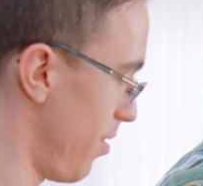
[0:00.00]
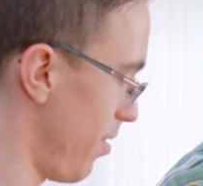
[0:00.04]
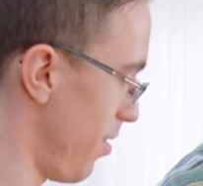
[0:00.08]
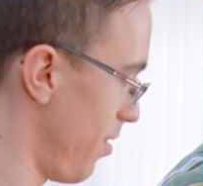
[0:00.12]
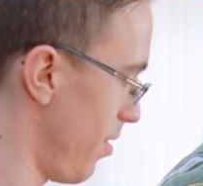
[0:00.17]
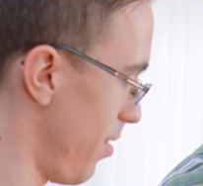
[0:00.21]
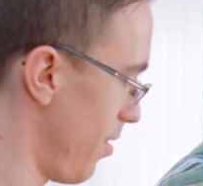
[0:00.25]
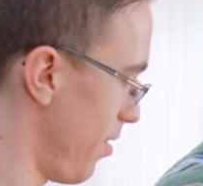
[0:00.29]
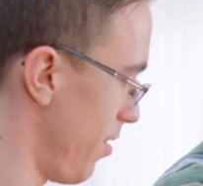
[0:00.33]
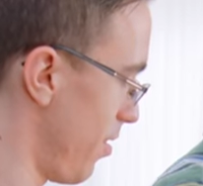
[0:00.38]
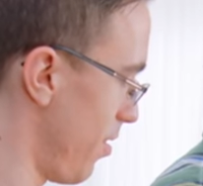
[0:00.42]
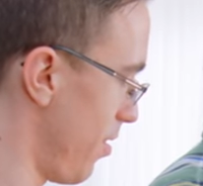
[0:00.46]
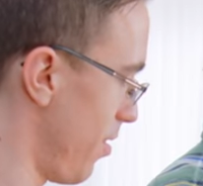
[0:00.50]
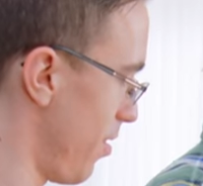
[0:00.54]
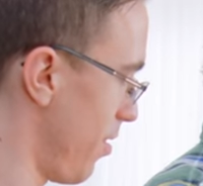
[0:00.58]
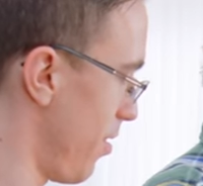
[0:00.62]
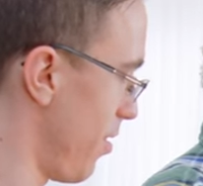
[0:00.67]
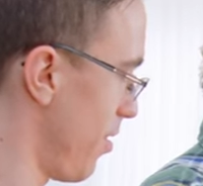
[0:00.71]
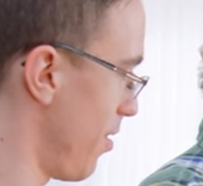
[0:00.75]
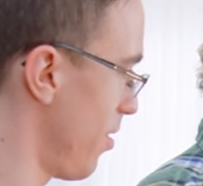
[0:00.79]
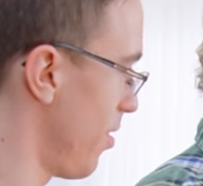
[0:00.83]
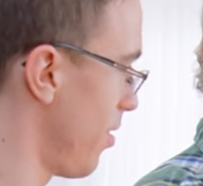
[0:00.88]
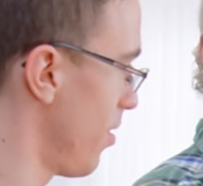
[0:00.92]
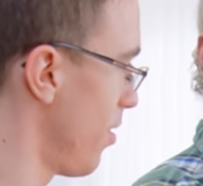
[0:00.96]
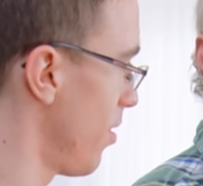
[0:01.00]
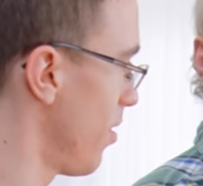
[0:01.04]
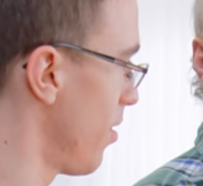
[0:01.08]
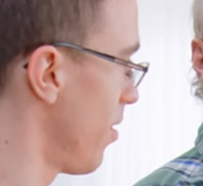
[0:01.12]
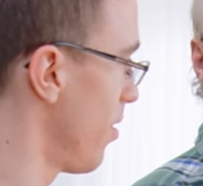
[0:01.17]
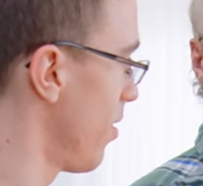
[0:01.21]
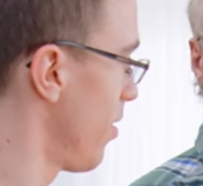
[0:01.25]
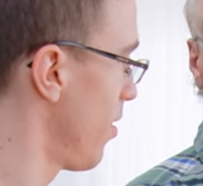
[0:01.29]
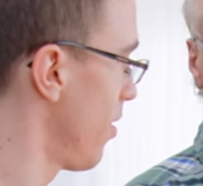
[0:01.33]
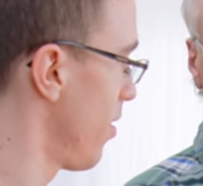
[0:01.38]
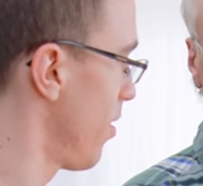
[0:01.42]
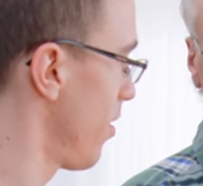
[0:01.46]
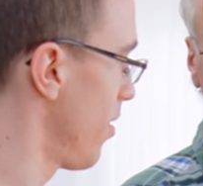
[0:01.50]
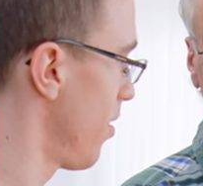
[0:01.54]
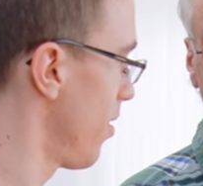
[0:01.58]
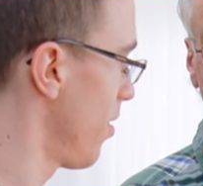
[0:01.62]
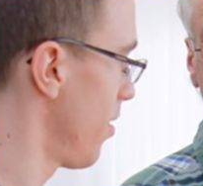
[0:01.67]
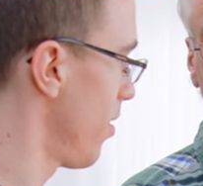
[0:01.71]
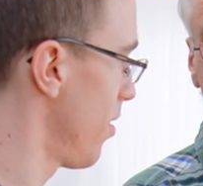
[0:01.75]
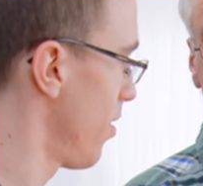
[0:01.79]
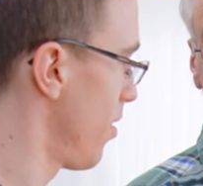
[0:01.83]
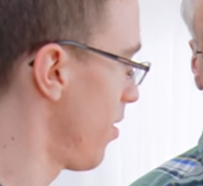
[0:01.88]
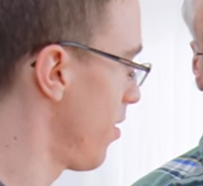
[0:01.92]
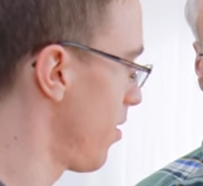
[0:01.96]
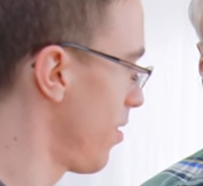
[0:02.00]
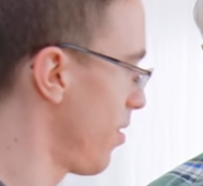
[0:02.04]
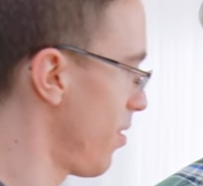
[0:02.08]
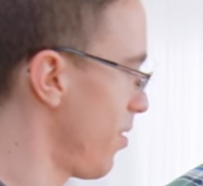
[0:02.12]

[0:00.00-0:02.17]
(silent)